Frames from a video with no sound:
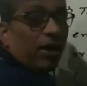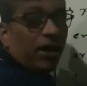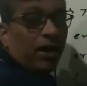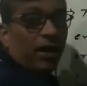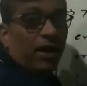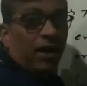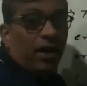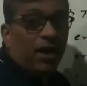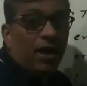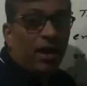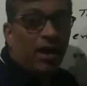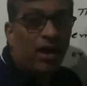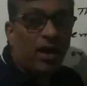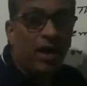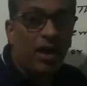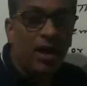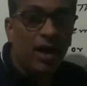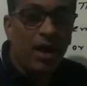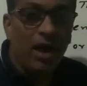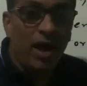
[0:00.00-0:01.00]
ray,
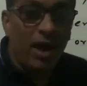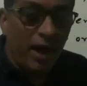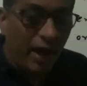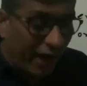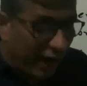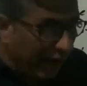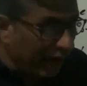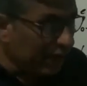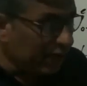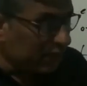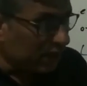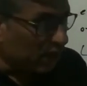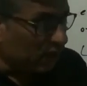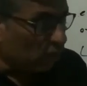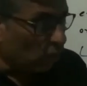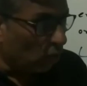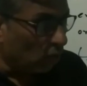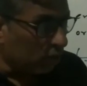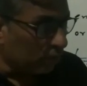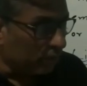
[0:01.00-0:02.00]
and the
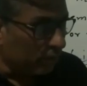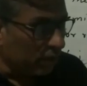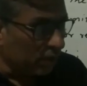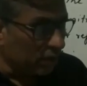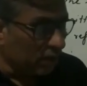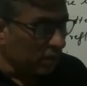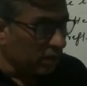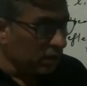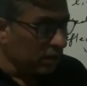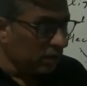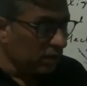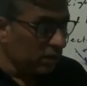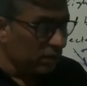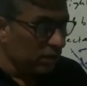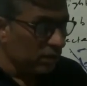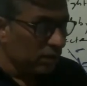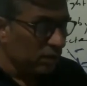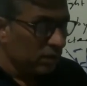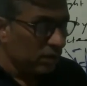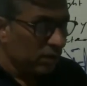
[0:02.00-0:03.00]
normal
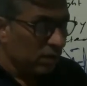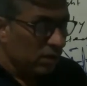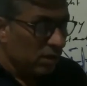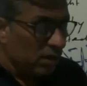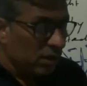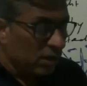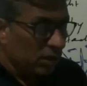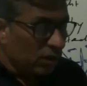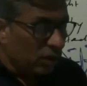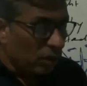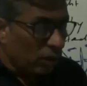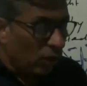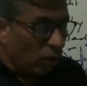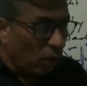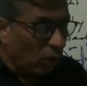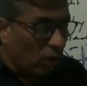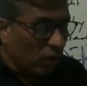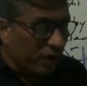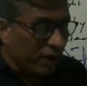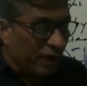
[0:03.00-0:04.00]

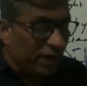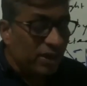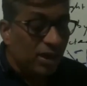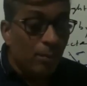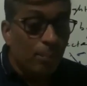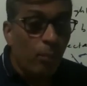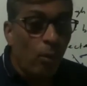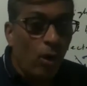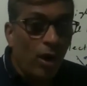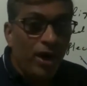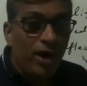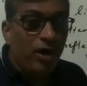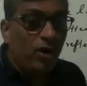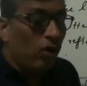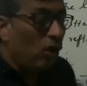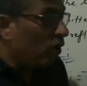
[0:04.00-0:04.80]
drawn at the point